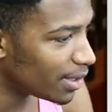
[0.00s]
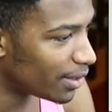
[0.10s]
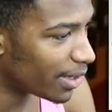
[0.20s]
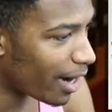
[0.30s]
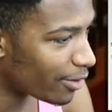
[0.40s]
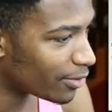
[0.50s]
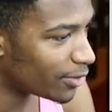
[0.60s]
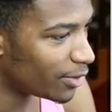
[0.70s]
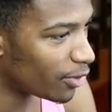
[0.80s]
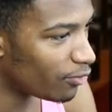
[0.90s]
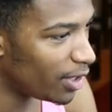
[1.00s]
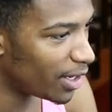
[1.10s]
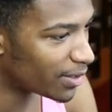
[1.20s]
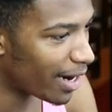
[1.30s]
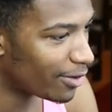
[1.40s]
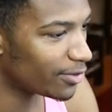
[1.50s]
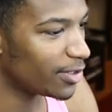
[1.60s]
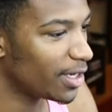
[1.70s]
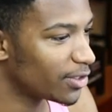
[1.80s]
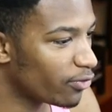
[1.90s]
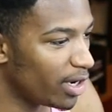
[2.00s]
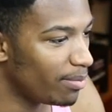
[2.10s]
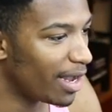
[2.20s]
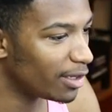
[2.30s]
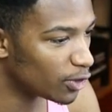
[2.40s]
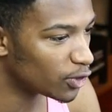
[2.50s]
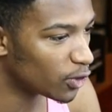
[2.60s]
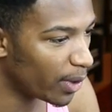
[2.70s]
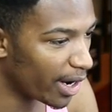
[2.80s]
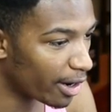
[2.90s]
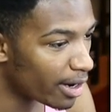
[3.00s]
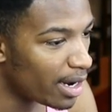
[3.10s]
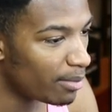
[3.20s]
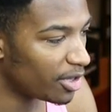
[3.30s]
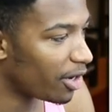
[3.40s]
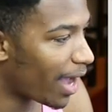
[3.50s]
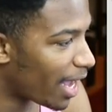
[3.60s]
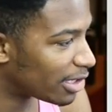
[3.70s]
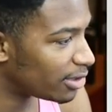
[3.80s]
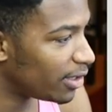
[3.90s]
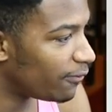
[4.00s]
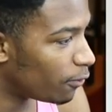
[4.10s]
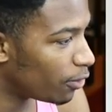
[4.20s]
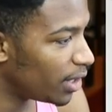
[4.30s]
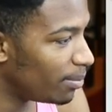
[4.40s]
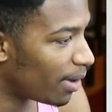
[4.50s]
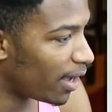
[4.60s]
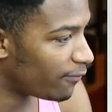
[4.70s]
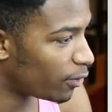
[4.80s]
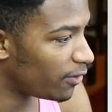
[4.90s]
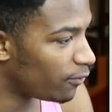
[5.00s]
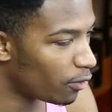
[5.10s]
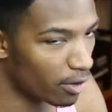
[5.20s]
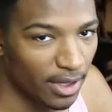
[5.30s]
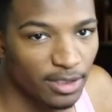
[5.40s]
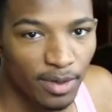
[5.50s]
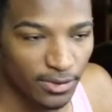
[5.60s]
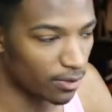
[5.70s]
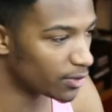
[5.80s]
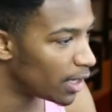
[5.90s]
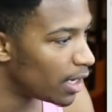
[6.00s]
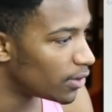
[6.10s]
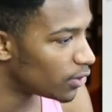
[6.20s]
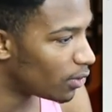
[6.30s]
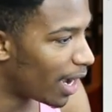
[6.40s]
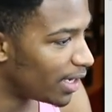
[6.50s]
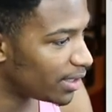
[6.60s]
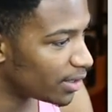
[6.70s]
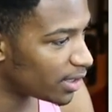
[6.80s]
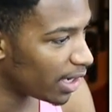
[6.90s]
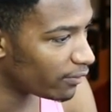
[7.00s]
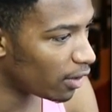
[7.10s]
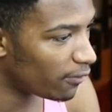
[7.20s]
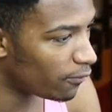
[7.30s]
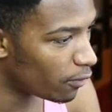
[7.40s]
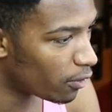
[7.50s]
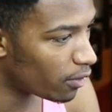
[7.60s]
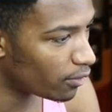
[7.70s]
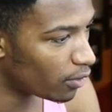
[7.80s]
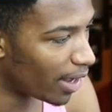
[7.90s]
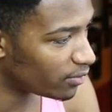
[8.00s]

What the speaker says: that the characters on the 3DS character select screen may look square, but they are actually 40 by 44. That's pixels. So I just shaved off four of